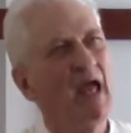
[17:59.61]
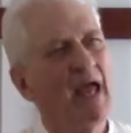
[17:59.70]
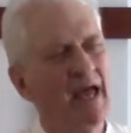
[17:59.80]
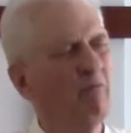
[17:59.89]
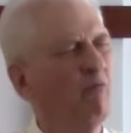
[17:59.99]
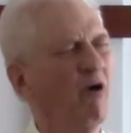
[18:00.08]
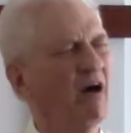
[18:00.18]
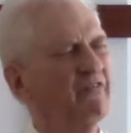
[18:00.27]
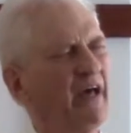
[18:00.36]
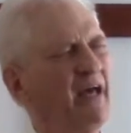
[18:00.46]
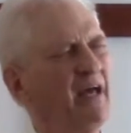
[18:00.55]
It
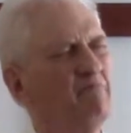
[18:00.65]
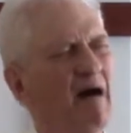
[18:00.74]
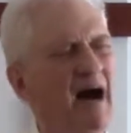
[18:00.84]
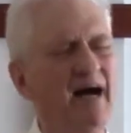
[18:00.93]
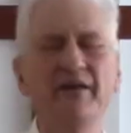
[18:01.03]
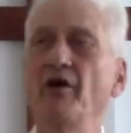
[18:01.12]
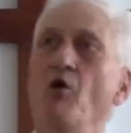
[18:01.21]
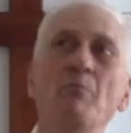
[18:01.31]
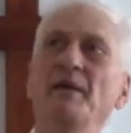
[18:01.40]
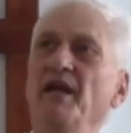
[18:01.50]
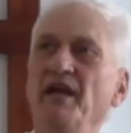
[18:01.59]
was a
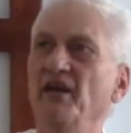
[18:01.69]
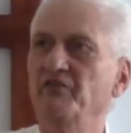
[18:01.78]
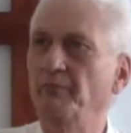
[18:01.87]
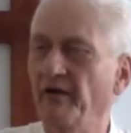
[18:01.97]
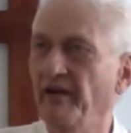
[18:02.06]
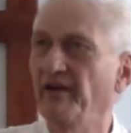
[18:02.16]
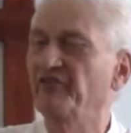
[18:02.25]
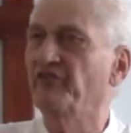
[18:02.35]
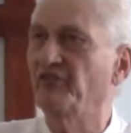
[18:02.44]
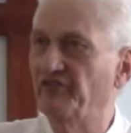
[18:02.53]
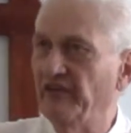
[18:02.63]
mind-opening experience
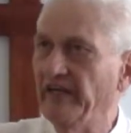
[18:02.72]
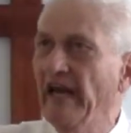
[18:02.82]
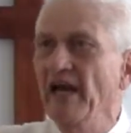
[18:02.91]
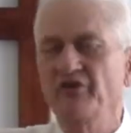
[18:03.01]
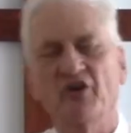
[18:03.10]
to see